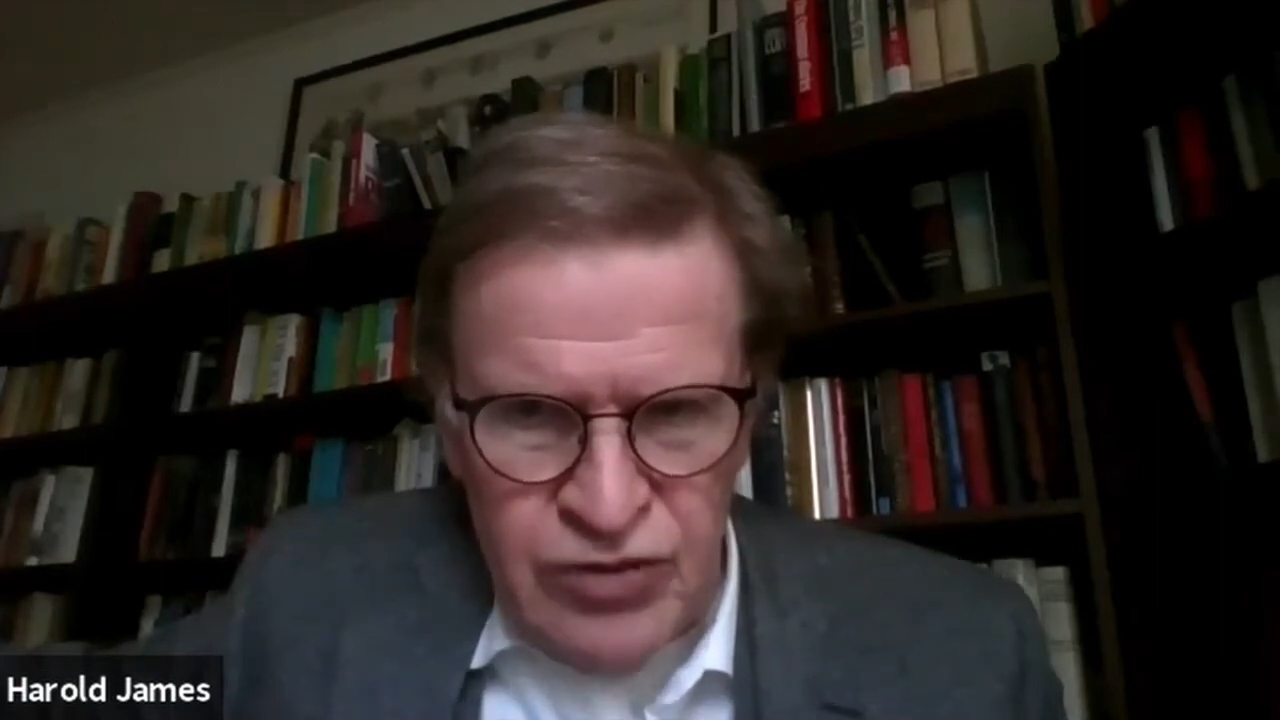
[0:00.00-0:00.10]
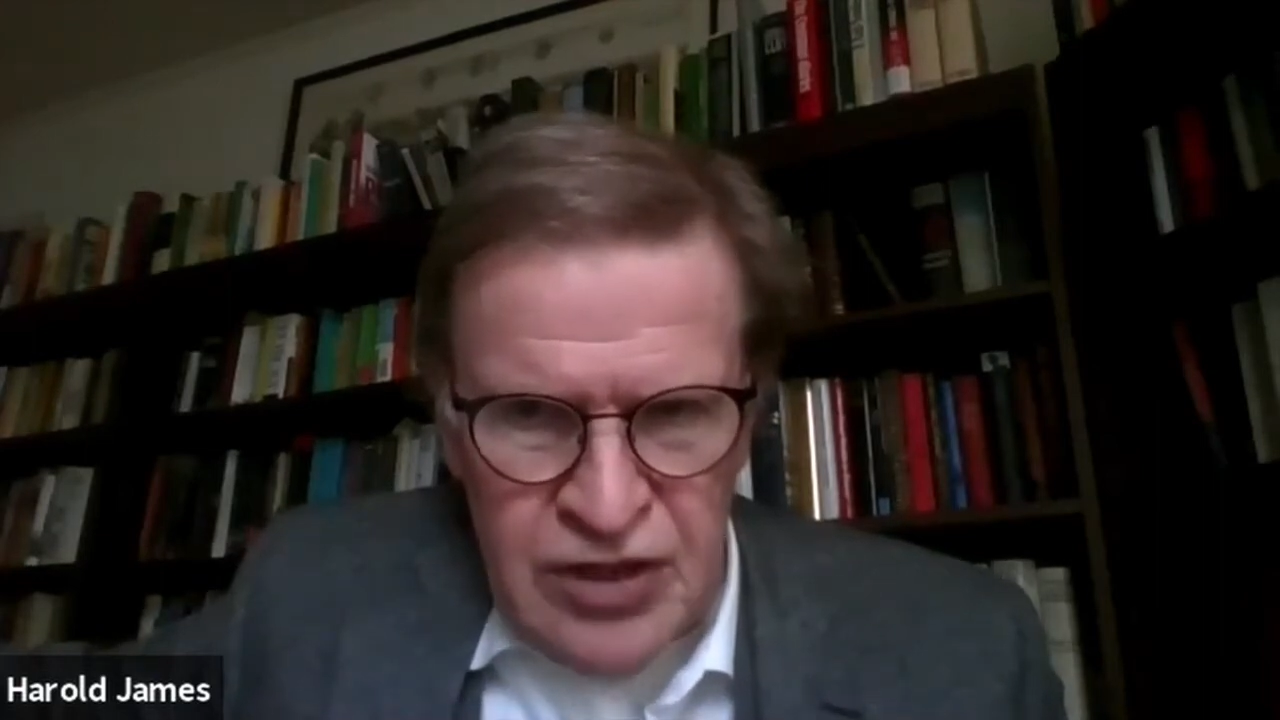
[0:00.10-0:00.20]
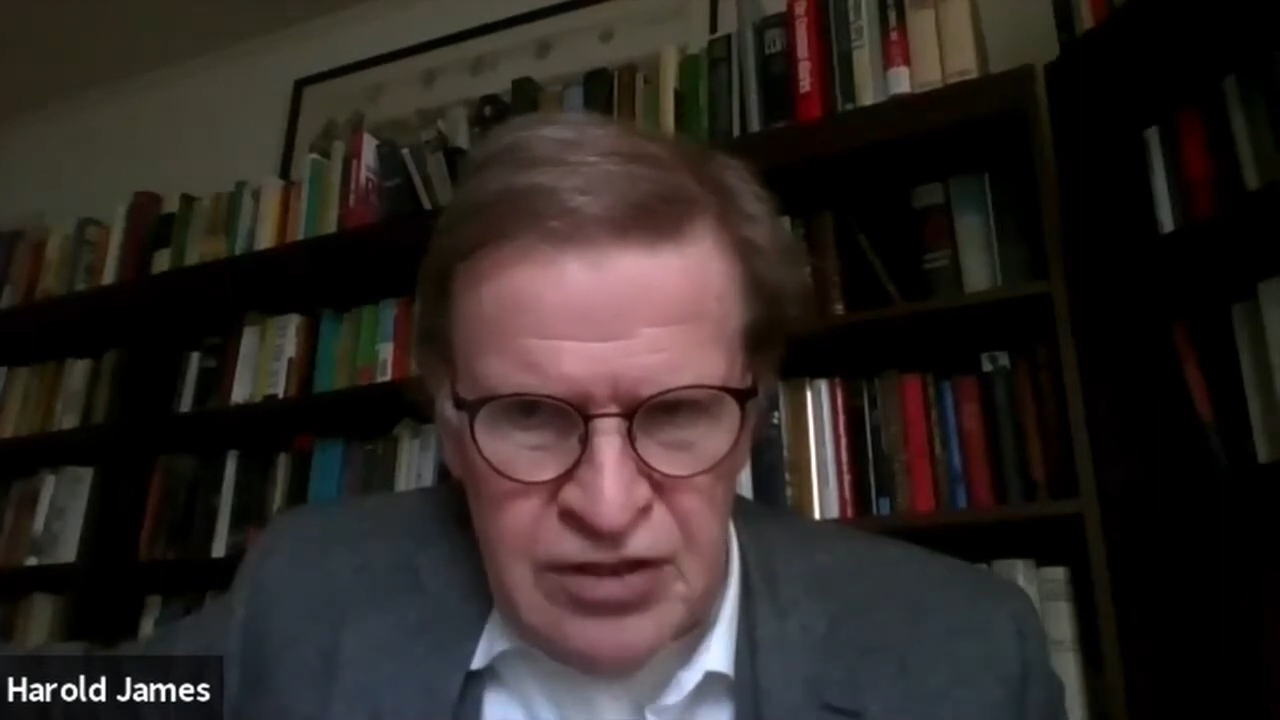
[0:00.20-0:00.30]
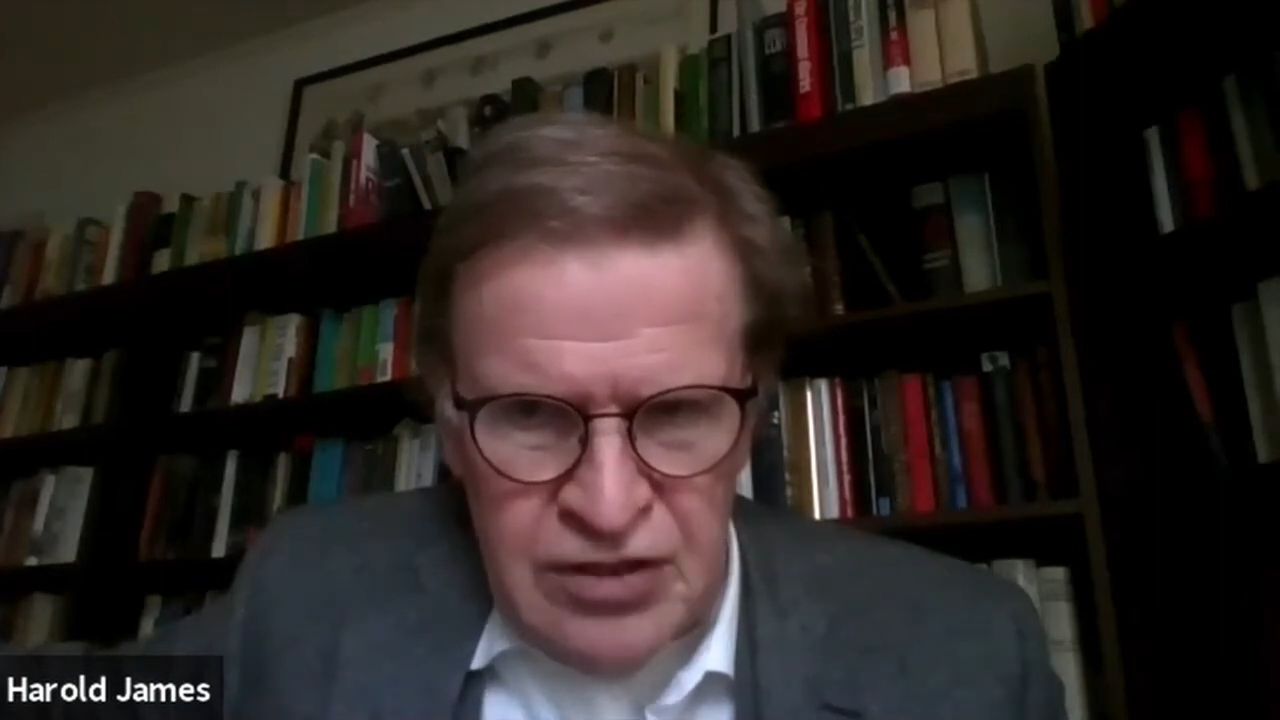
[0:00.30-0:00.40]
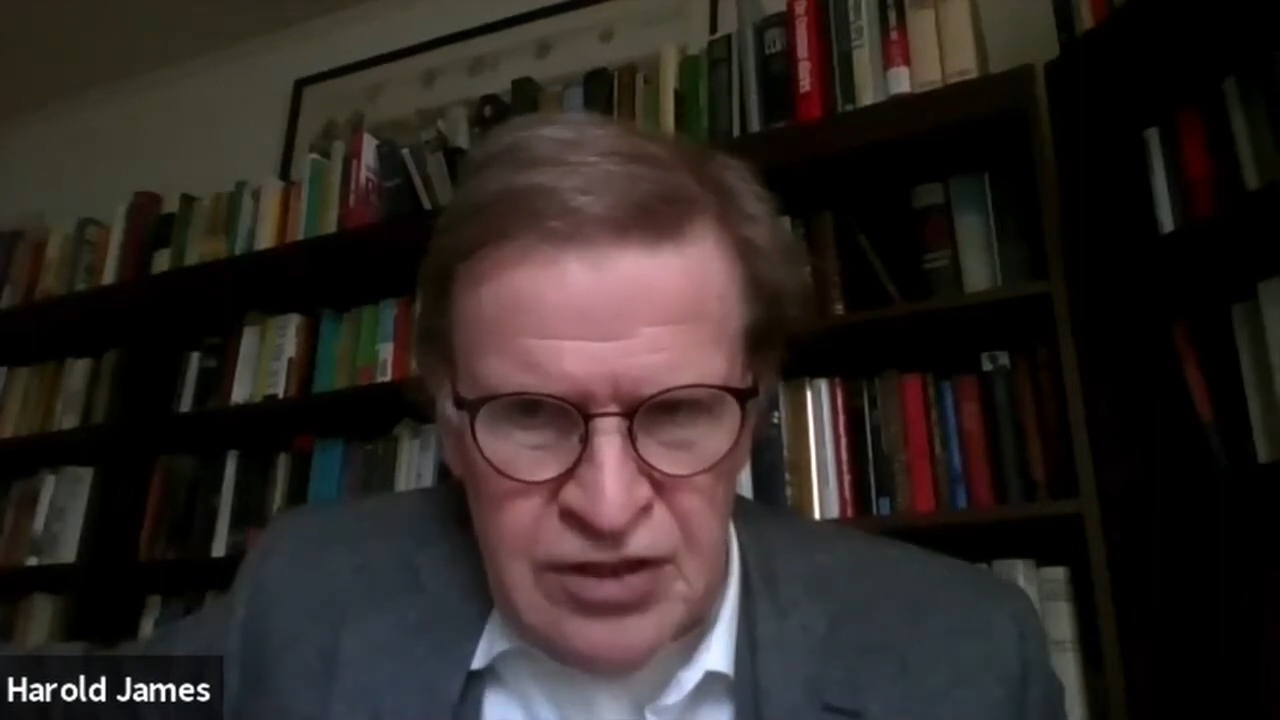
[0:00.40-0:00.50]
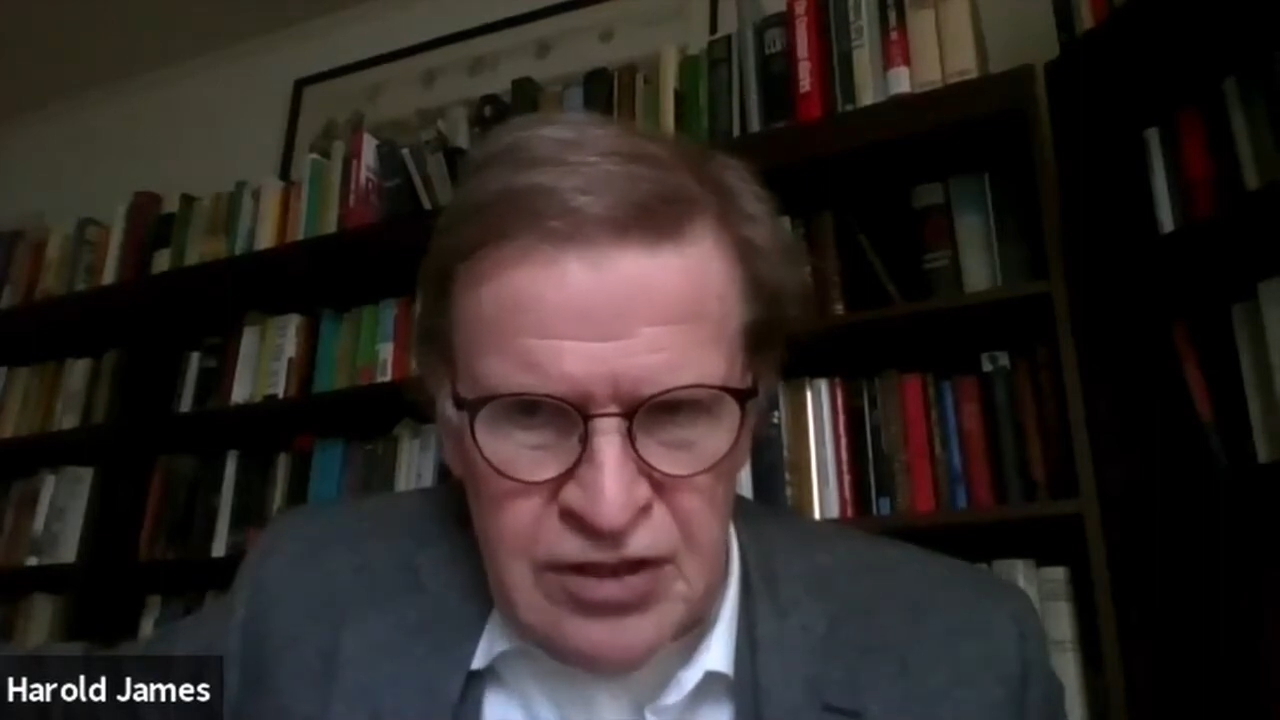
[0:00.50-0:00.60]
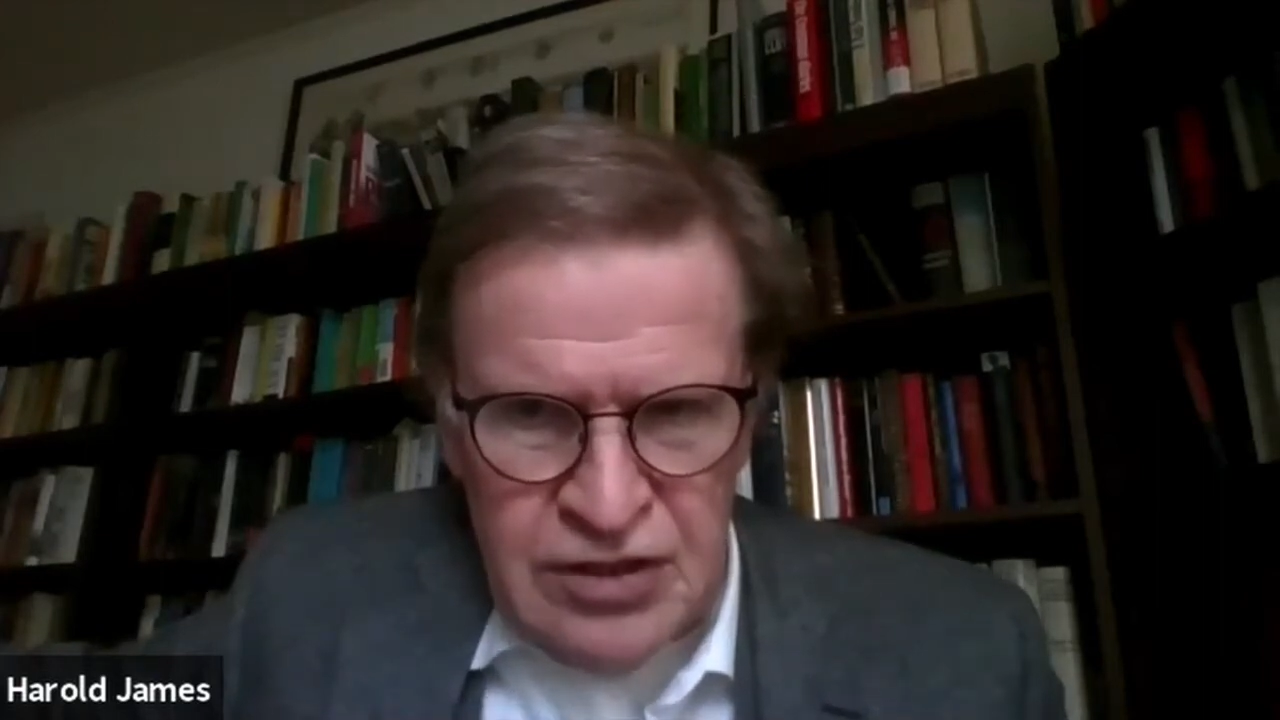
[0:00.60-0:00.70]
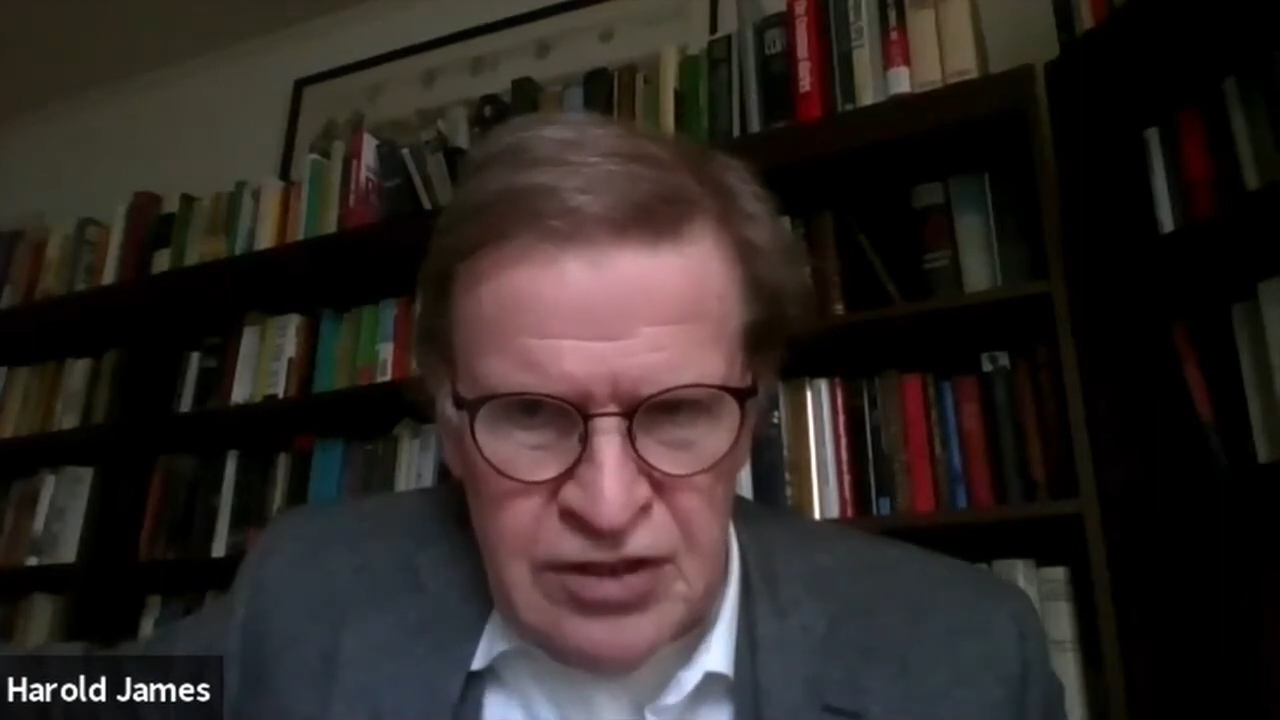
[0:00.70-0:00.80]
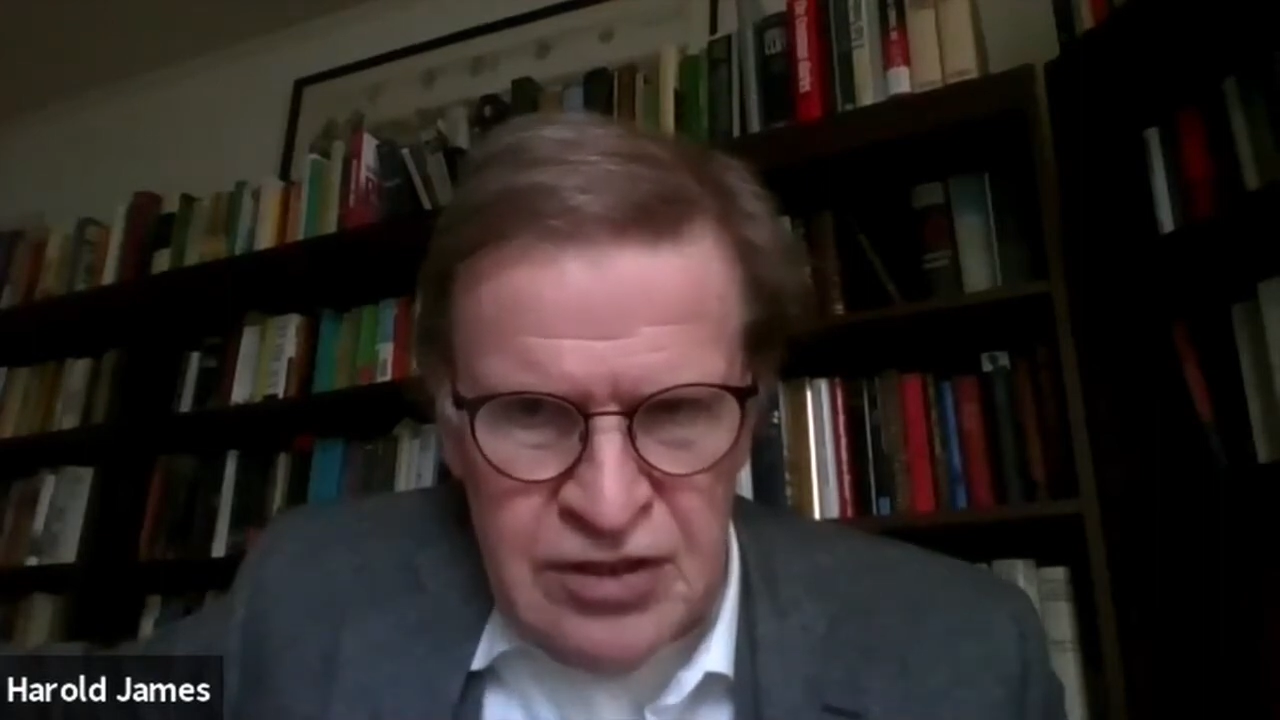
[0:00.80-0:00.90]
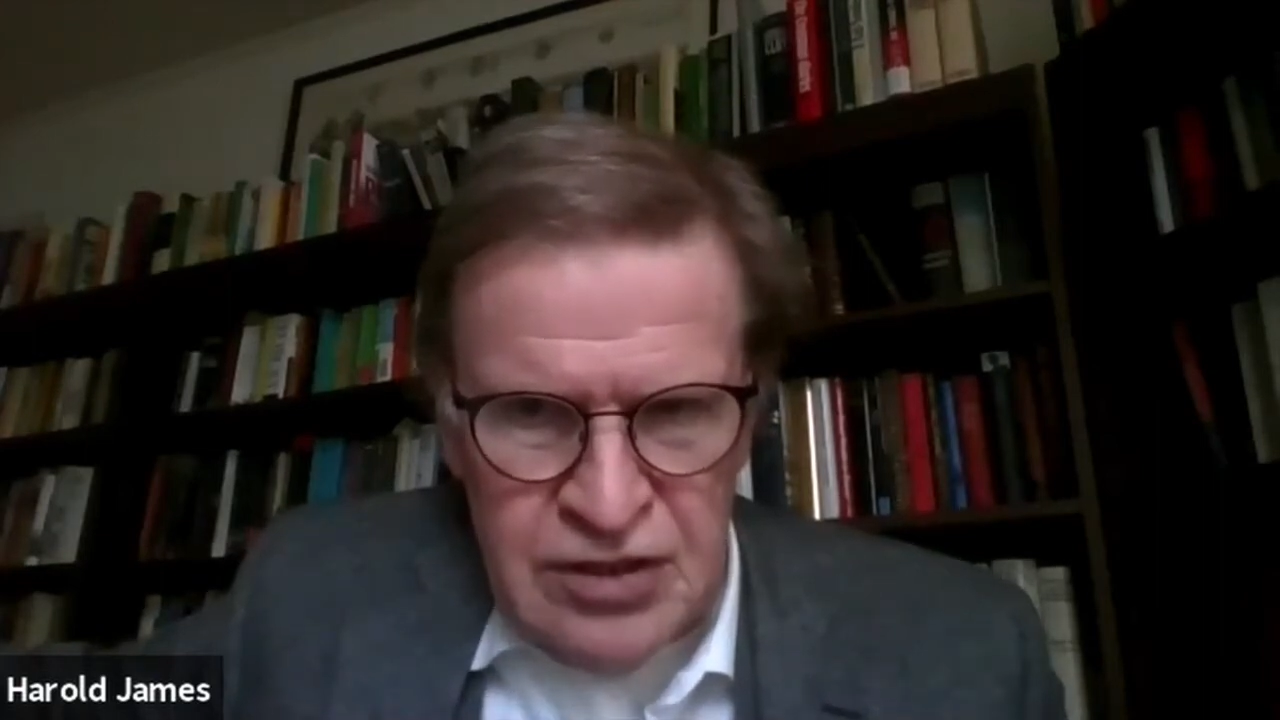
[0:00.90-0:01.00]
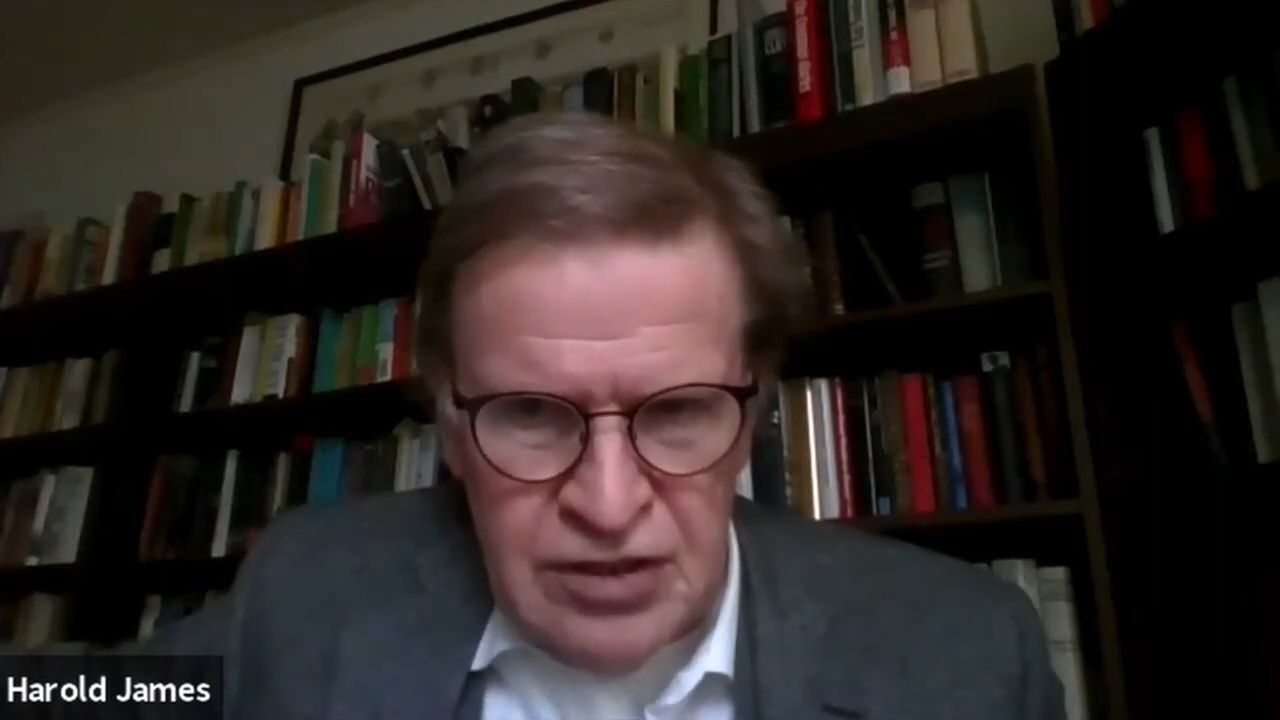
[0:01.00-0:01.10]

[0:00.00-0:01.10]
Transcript: 1960